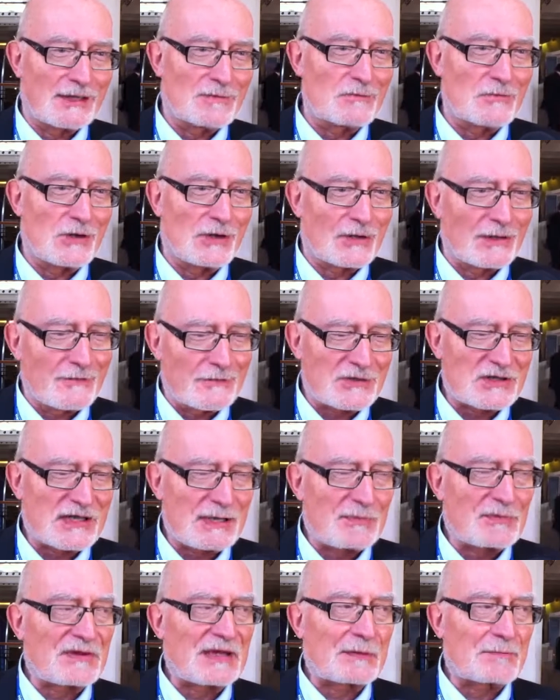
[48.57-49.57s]
I'm working for
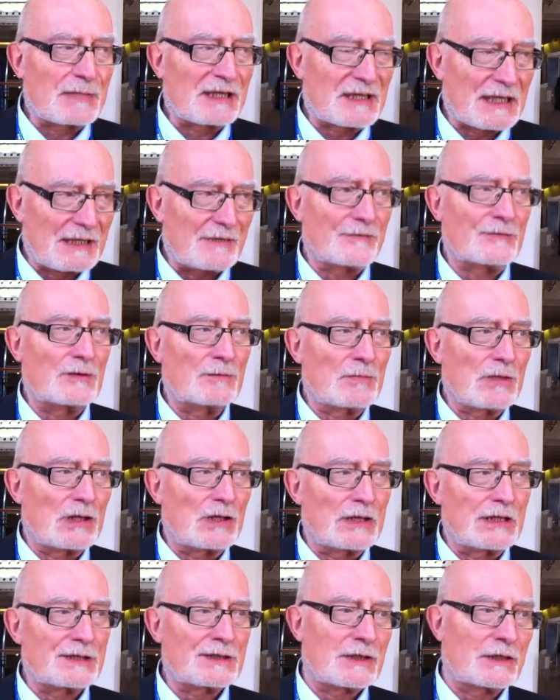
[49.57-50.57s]
Schibsted, but
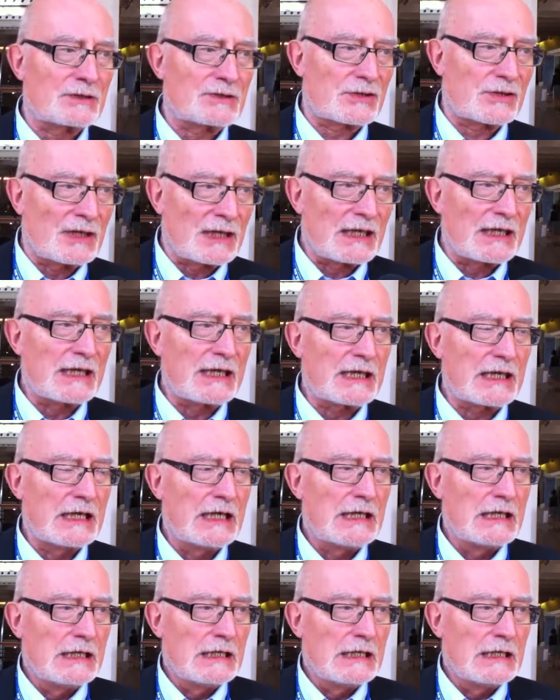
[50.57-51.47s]
Aftonbladet are trying